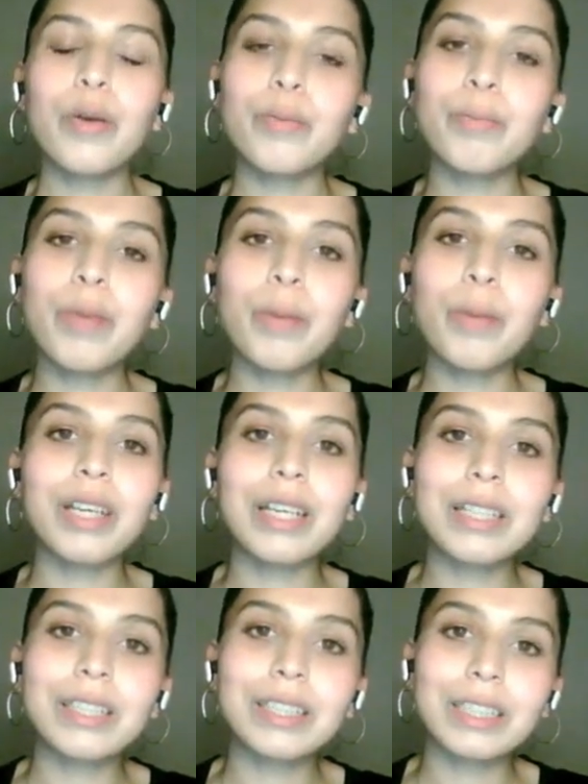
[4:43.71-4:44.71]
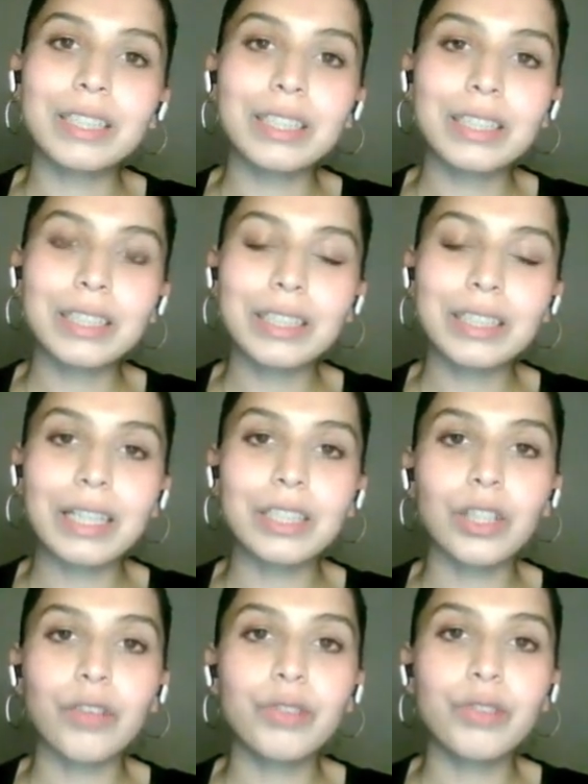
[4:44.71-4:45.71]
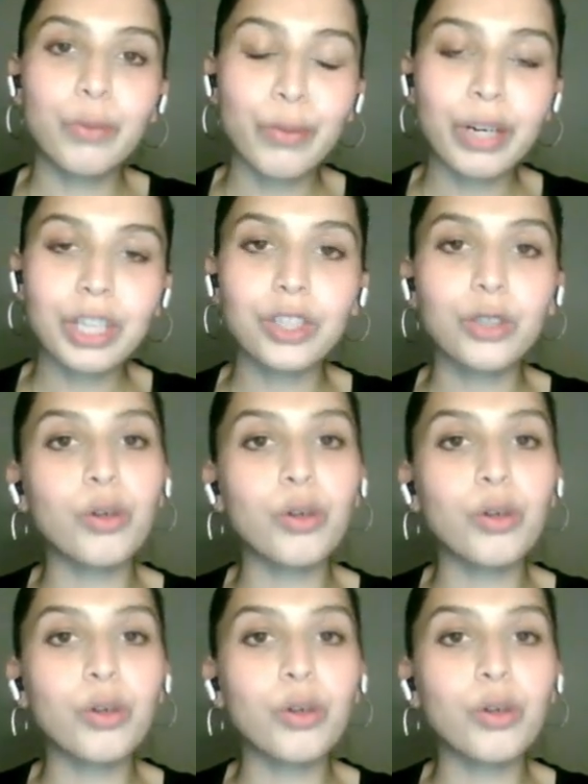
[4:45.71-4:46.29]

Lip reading: mimicking signs of depression